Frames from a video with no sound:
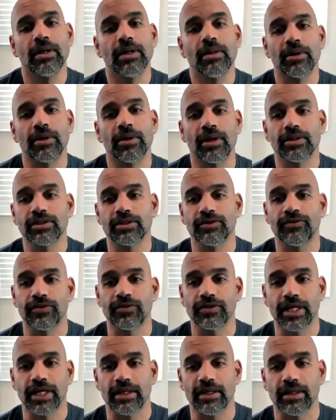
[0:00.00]
but also for
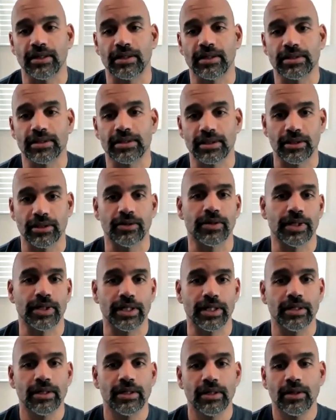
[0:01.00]
data
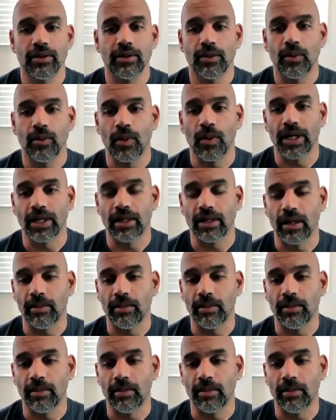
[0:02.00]
security when